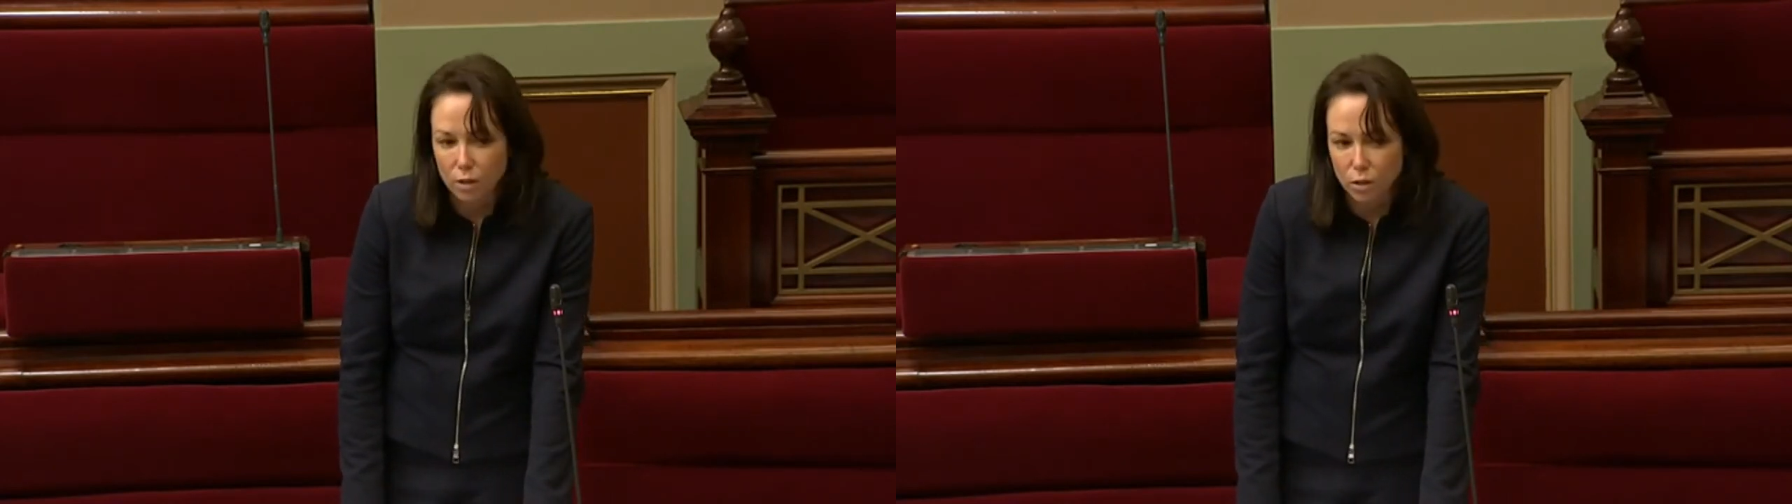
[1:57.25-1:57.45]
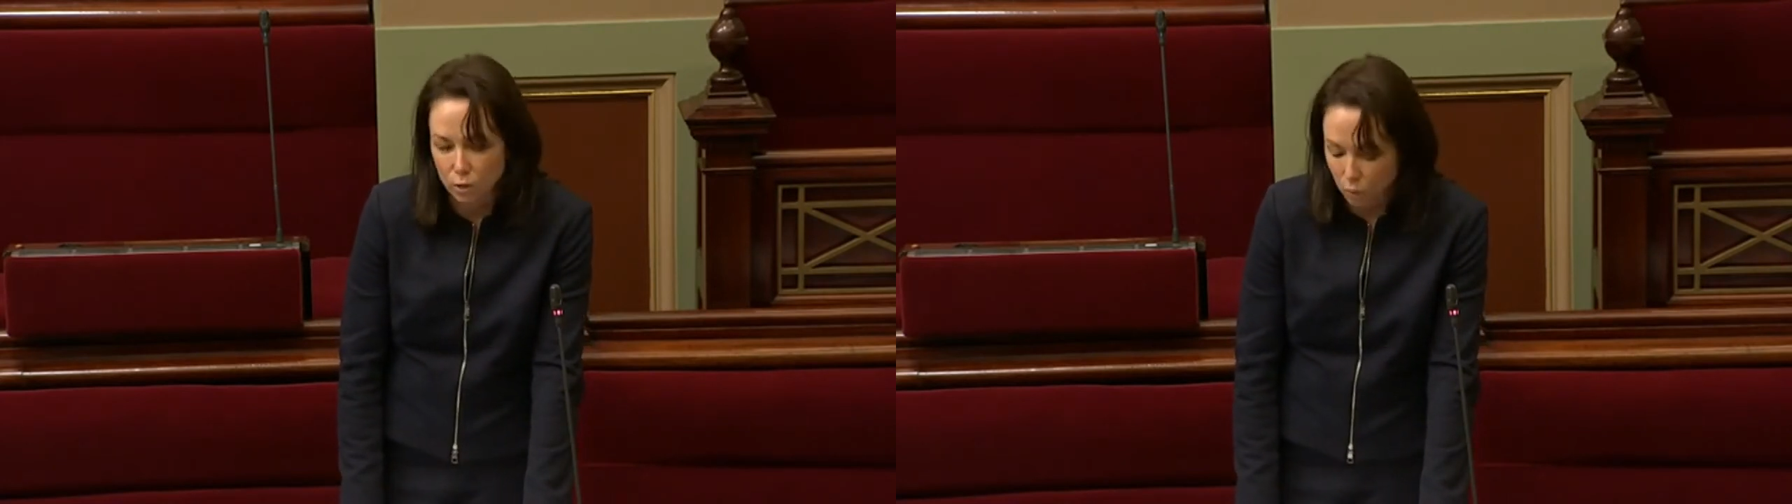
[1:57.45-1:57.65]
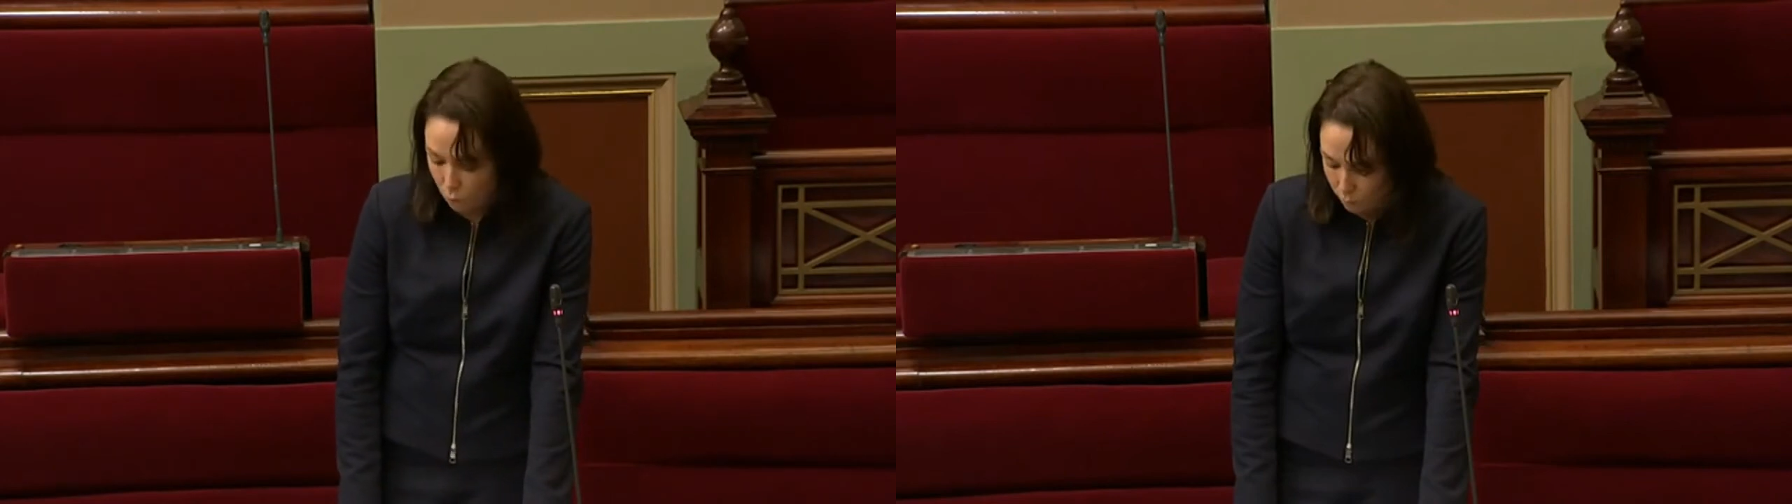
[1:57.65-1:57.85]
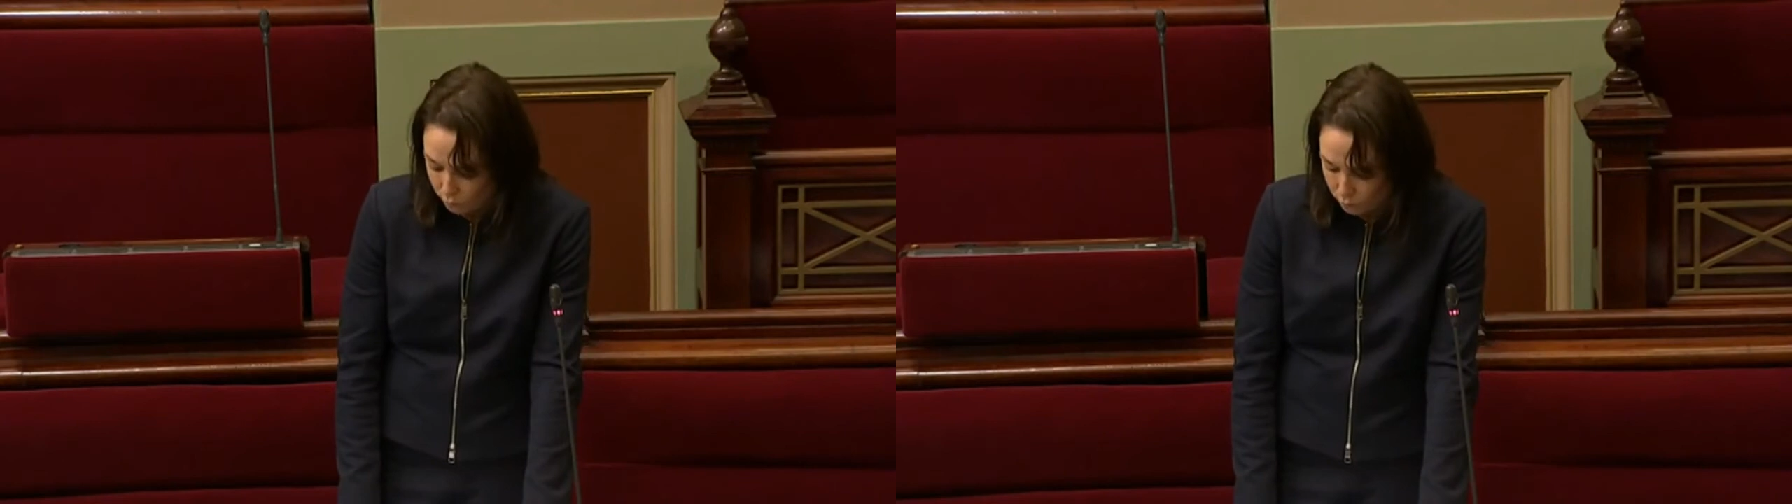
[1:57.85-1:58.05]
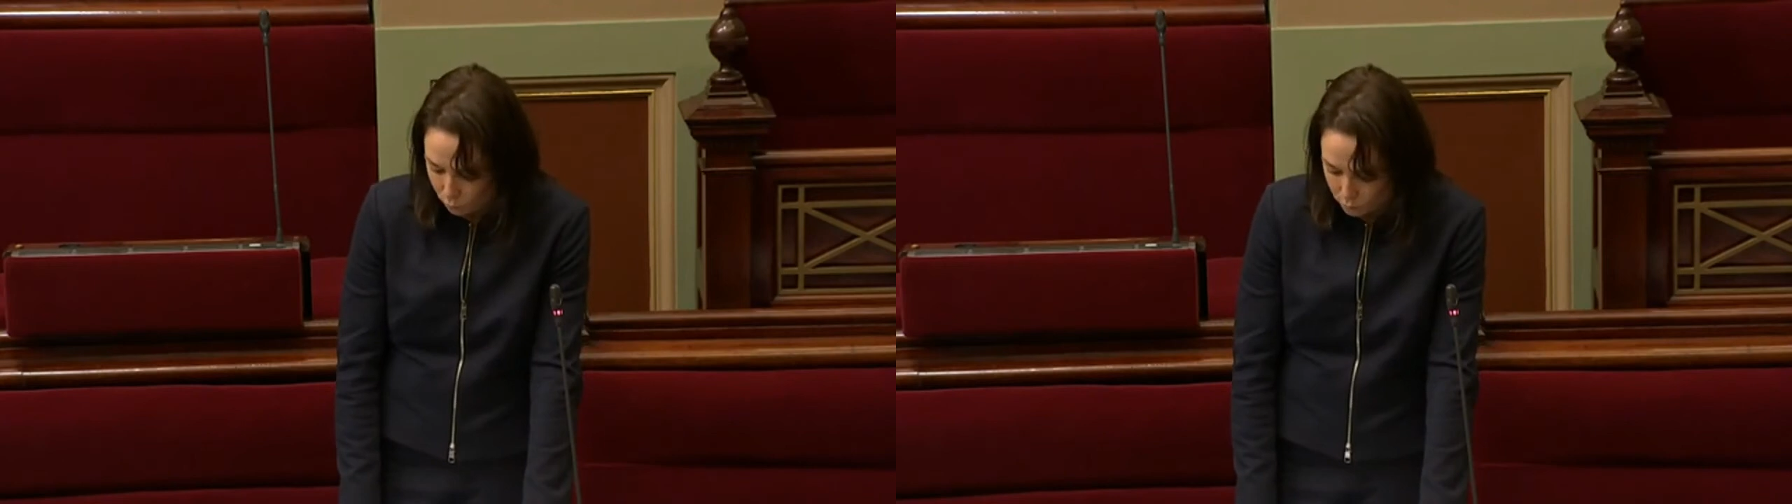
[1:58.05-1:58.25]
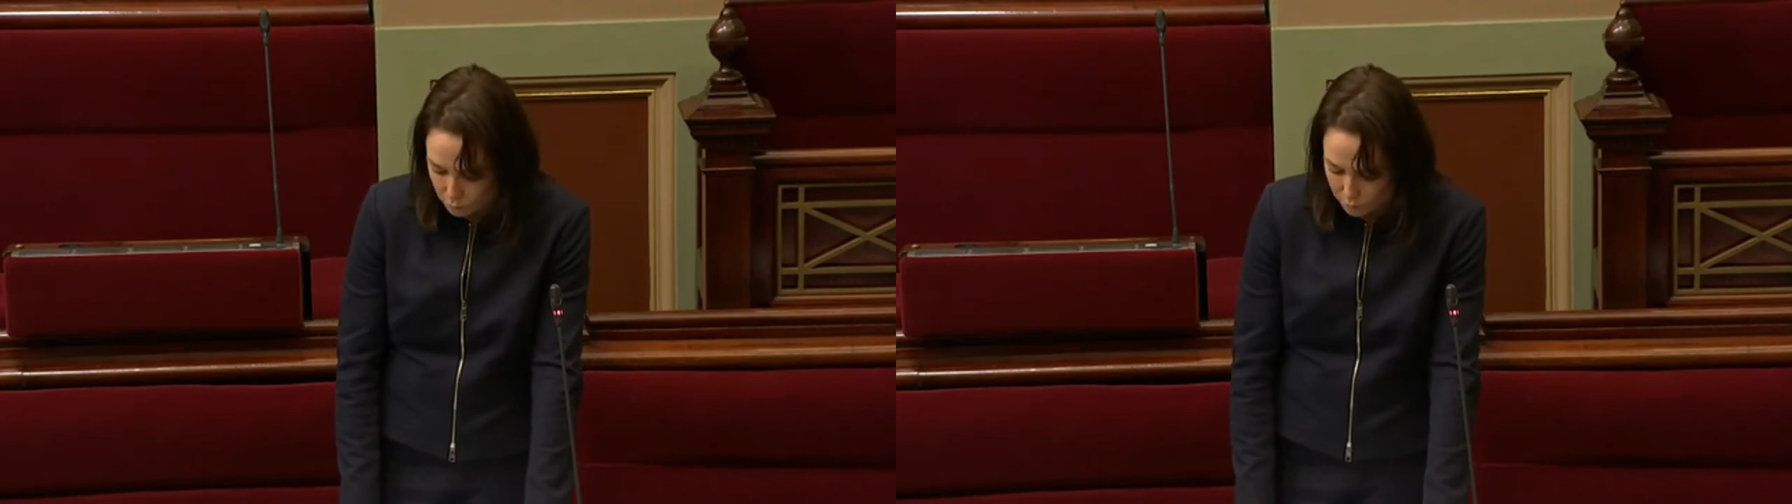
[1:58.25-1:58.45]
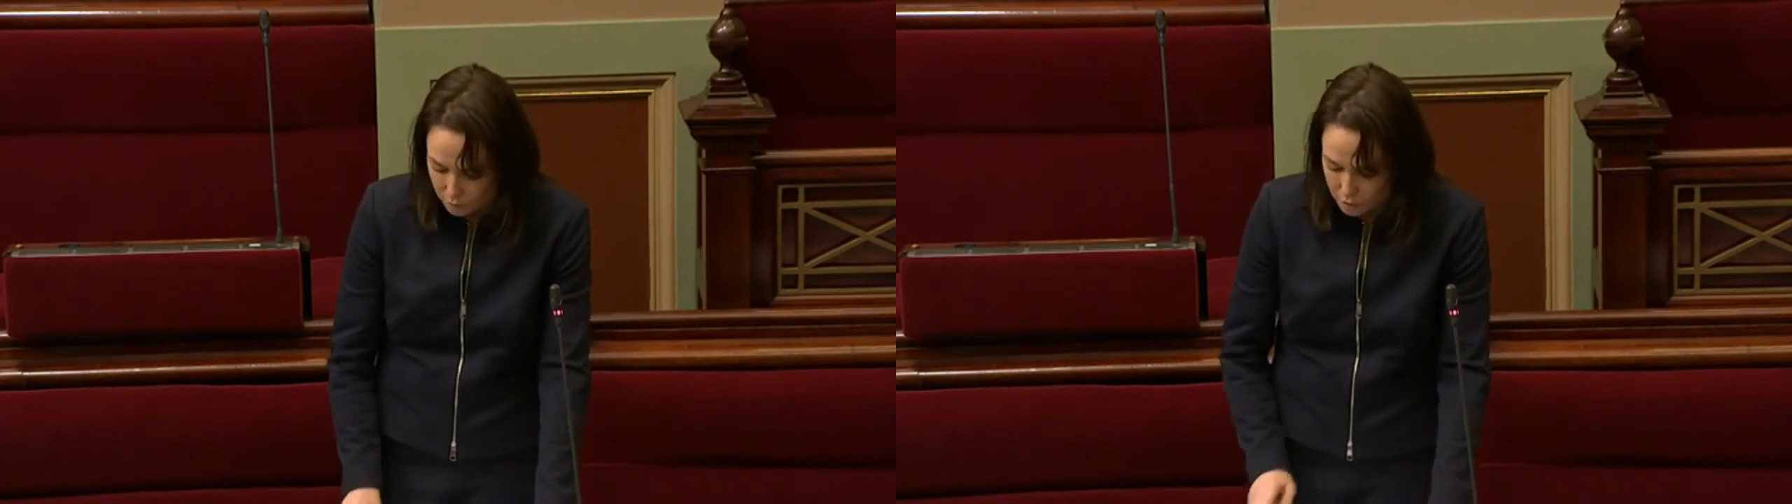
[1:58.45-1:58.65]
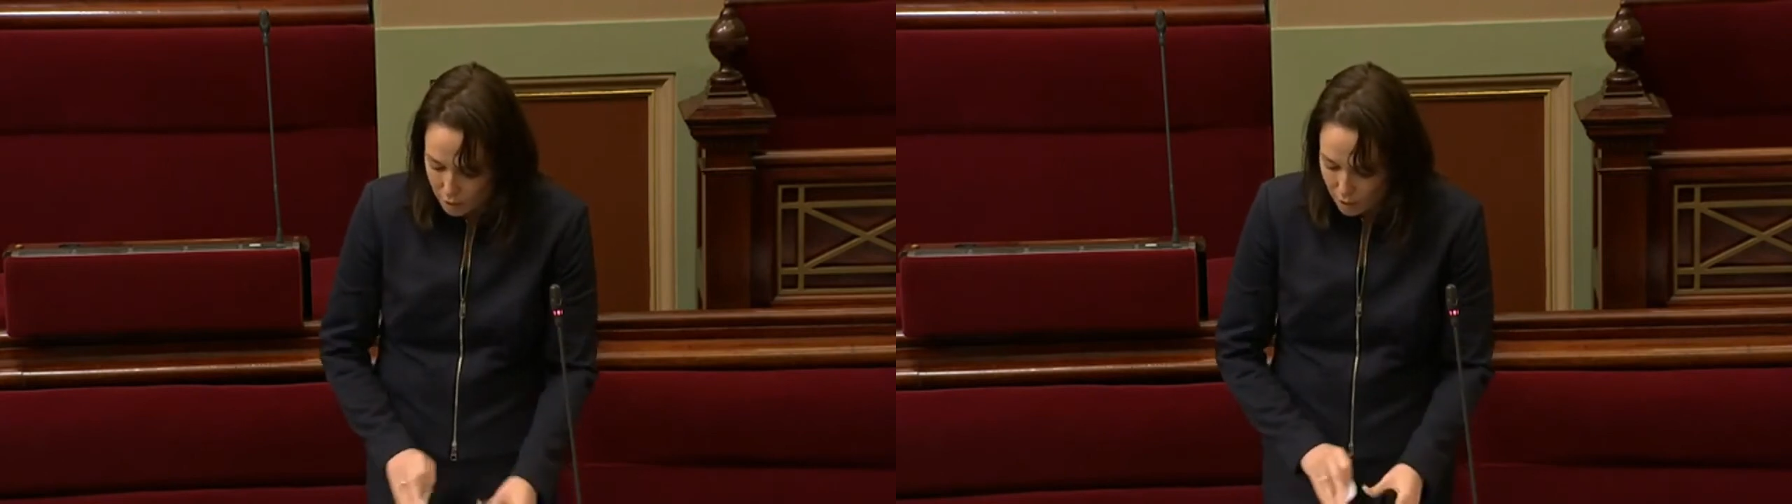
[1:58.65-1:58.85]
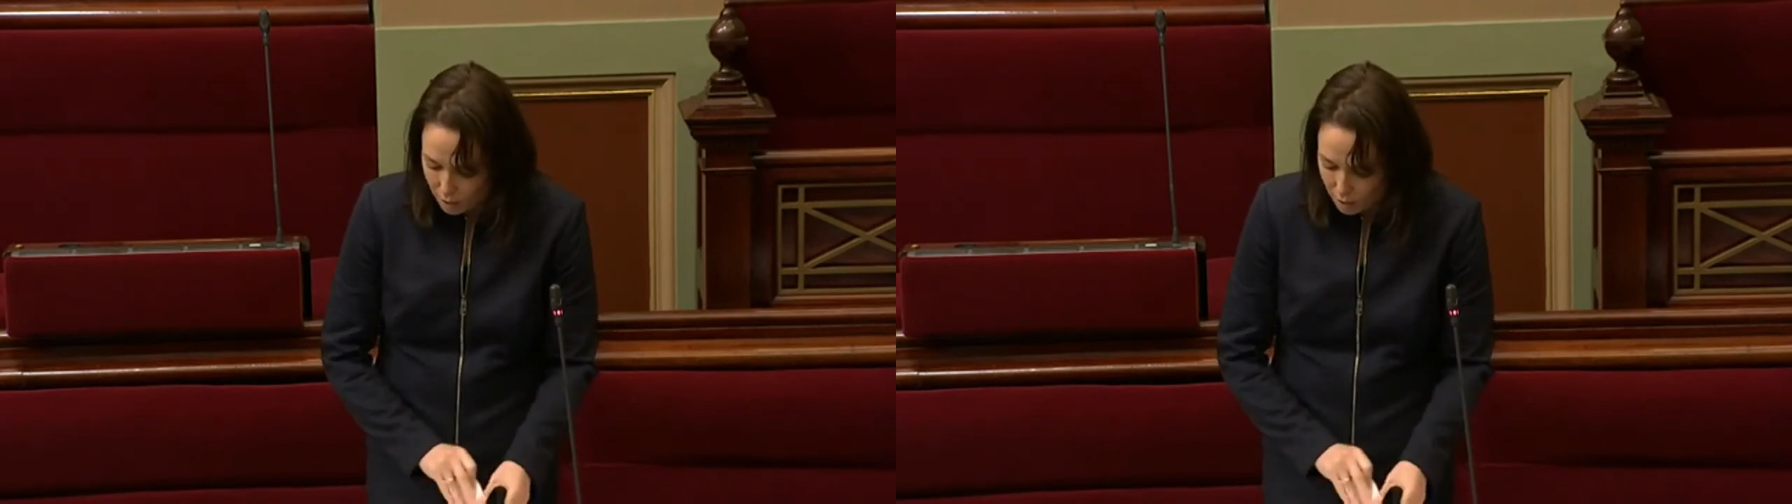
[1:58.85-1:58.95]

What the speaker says: to law enforcement.